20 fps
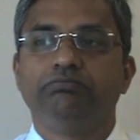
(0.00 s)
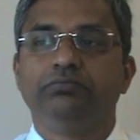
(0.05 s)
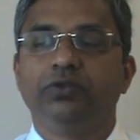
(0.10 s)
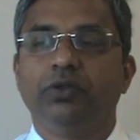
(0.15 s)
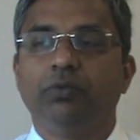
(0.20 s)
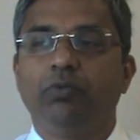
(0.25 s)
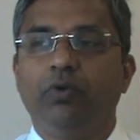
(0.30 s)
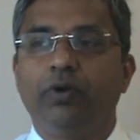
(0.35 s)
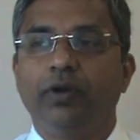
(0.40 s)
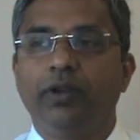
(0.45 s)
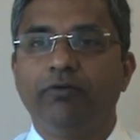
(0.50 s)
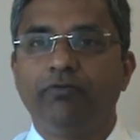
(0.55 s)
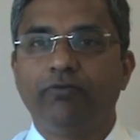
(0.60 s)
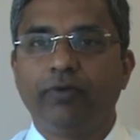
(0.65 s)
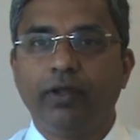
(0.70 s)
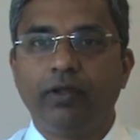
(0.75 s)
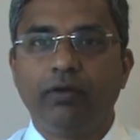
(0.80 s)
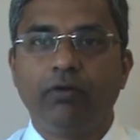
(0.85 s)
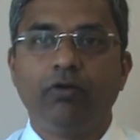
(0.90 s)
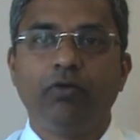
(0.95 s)
the morning
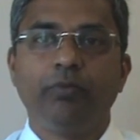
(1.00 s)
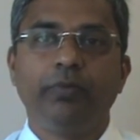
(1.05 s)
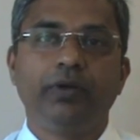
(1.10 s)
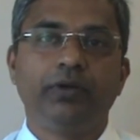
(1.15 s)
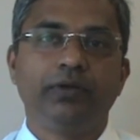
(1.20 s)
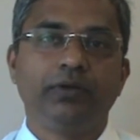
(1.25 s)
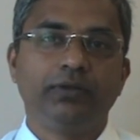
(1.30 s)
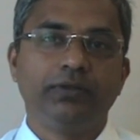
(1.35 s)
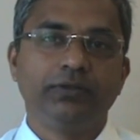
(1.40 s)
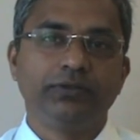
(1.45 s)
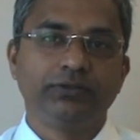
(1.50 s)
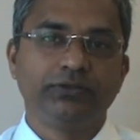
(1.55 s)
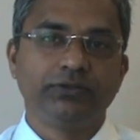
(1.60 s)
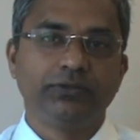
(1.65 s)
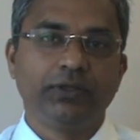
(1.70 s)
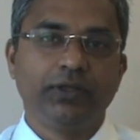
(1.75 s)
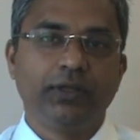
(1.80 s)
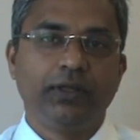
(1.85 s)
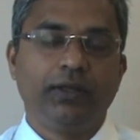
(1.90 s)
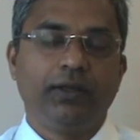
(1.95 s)
5 kilometers,
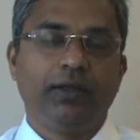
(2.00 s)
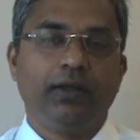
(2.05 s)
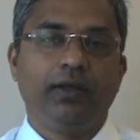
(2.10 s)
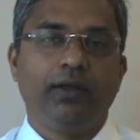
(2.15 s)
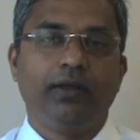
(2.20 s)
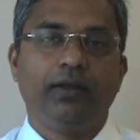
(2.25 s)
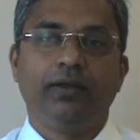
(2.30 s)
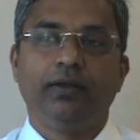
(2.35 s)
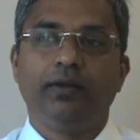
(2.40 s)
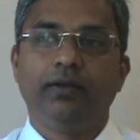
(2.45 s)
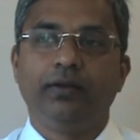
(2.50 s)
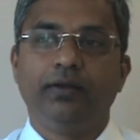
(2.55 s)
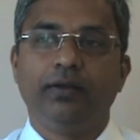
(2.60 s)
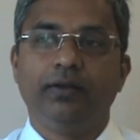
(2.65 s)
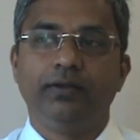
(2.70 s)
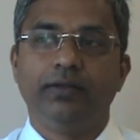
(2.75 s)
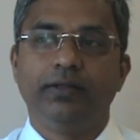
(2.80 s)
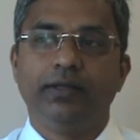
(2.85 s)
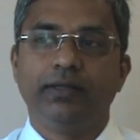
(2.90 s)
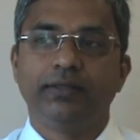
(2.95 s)
and
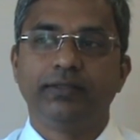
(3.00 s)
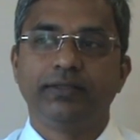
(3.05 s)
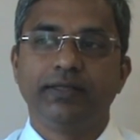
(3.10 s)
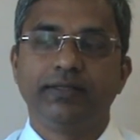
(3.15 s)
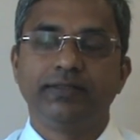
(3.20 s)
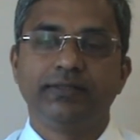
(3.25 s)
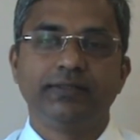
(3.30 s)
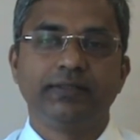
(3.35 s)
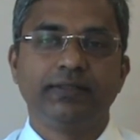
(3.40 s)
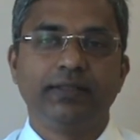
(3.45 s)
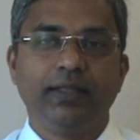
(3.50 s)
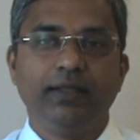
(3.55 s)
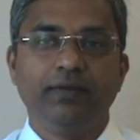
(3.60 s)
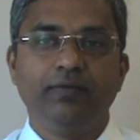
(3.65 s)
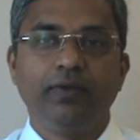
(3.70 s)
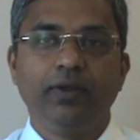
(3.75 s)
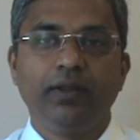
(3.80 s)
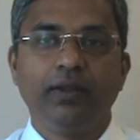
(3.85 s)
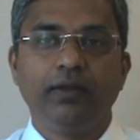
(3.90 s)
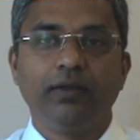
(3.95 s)
exercises in the
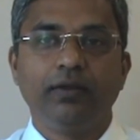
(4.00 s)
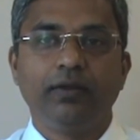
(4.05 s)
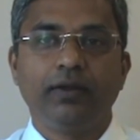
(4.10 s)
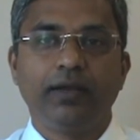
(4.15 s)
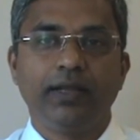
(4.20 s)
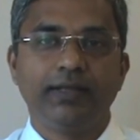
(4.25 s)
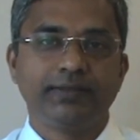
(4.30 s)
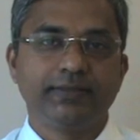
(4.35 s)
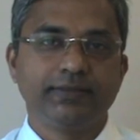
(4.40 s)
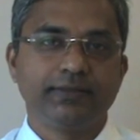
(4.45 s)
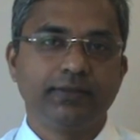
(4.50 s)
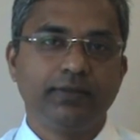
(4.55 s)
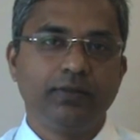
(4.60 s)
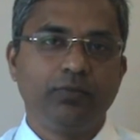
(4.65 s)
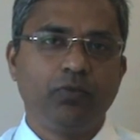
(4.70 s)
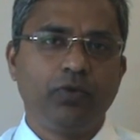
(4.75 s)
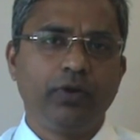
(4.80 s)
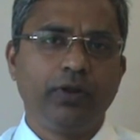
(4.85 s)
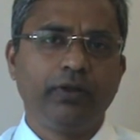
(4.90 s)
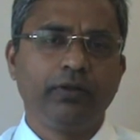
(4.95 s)
evening, classes in the
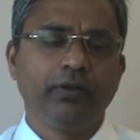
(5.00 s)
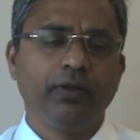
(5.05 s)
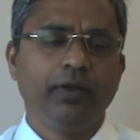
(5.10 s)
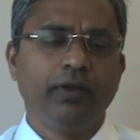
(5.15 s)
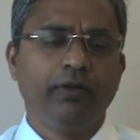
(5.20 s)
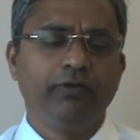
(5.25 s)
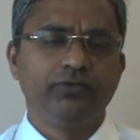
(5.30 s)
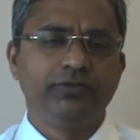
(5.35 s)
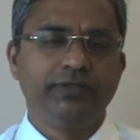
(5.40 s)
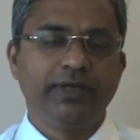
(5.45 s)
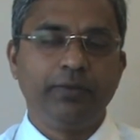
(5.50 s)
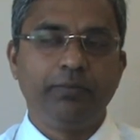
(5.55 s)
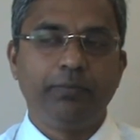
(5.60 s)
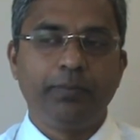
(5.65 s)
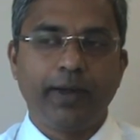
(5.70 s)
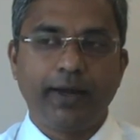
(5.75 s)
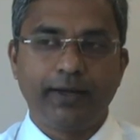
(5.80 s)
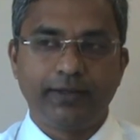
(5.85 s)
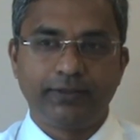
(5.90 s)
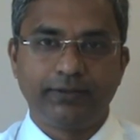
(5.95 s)
morning. It was
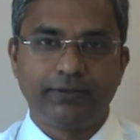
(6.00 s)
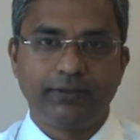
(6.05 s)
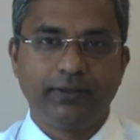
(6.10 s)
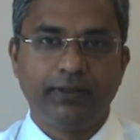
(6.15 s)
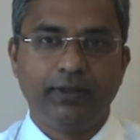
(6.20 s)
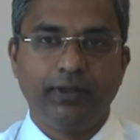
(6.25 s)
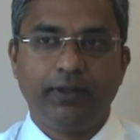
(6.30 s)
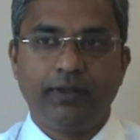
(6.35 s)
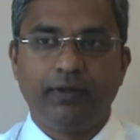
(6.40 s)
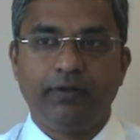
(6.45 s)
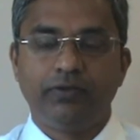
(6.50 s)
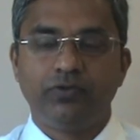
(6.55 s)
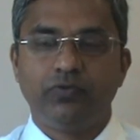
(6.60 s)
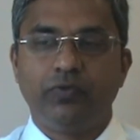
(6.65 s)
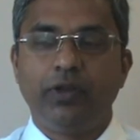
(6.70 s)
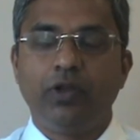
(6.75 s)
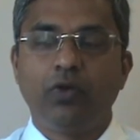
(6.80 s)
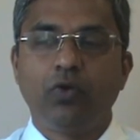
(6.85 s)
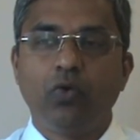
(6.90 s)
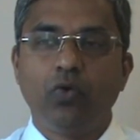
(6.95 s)
jam-packed. It was
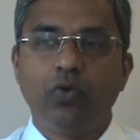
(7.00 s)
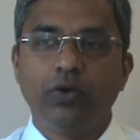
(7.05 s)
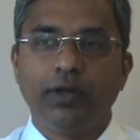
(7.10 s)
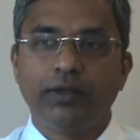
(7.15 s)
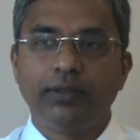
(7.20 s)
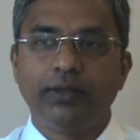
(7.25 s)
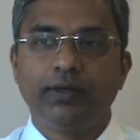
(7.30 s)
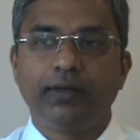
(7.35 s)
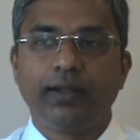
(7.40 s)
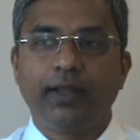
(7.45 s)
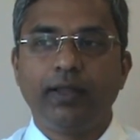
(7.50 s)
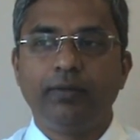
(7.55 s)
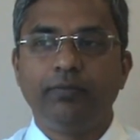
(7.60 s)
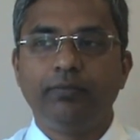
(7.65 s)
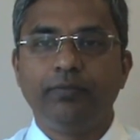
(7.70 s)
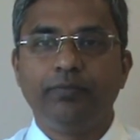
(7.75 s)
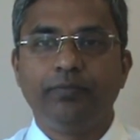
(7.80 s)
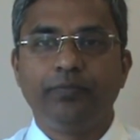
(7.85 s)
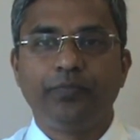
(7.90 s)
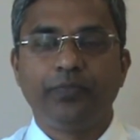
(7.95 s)
very cold at the
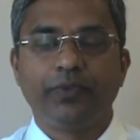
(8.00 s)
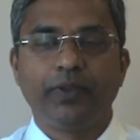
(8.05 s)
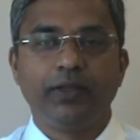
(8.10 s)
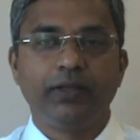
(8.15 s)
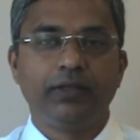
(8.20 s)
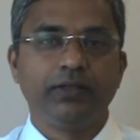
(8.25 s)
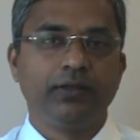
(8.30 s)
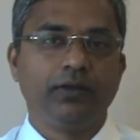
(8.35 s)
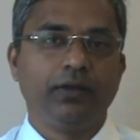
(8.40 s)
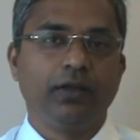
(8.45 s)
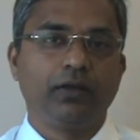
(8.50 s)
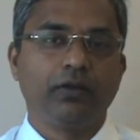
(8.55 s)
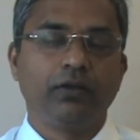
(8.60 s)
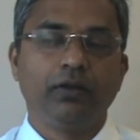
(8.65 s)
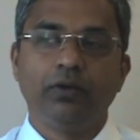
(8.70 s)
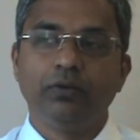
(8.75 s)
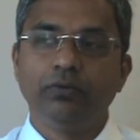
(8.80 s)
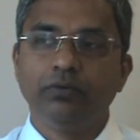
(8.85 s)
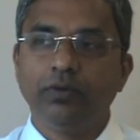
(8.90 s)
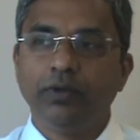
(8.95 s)
time in
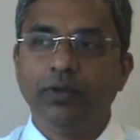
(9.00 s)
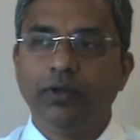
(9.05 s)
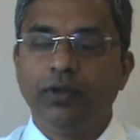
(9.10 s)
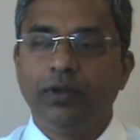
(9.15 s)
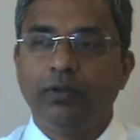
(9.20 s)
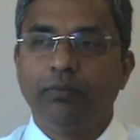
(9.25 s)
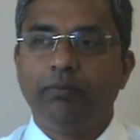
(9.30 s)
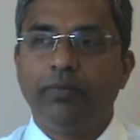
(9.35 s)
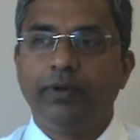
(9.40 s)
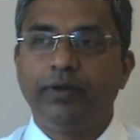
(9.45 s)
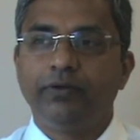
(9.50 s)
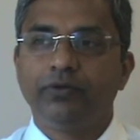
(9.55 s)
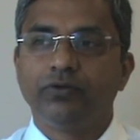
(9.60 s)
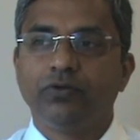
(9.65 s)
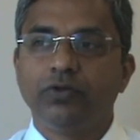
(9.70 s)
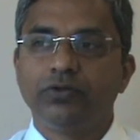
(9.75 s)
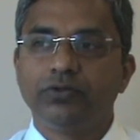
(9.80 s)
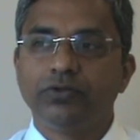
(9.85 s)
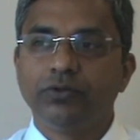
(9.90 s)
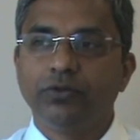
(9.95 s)
Lucknow, but it was
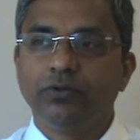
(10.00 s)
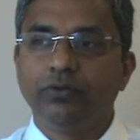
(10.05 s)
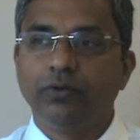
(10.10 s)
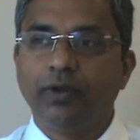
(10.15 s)
also